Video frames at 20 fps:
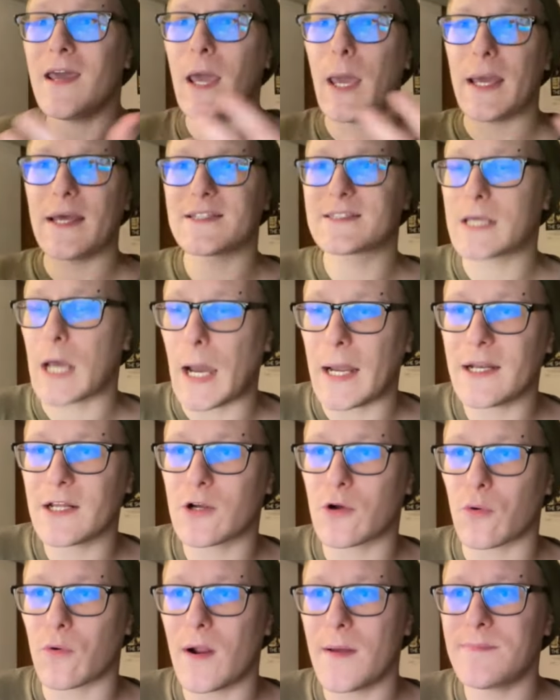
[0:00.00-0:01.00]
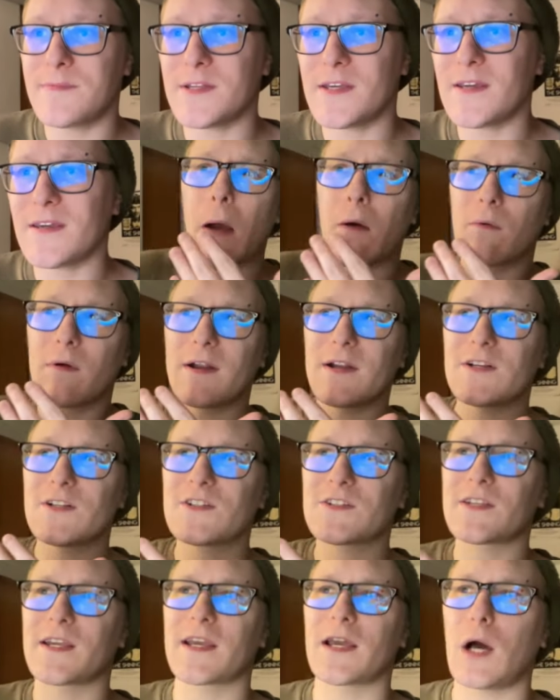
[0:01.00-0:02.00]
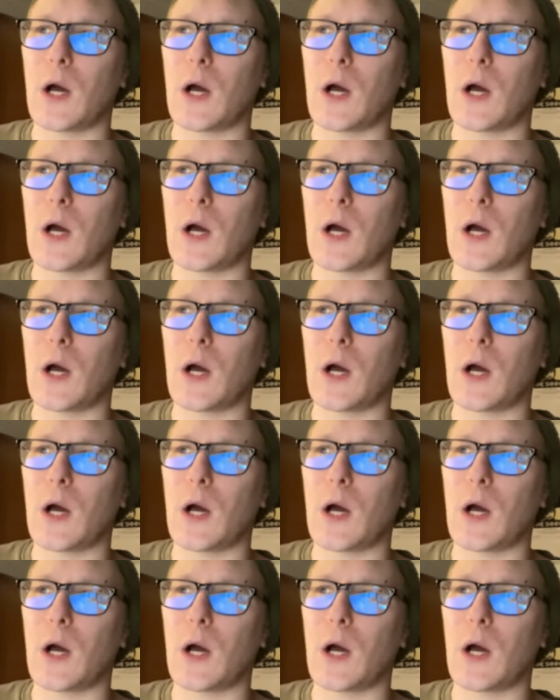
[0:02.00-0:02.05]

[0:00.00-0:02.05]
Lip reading: It's kind of cryptic, where you're just like,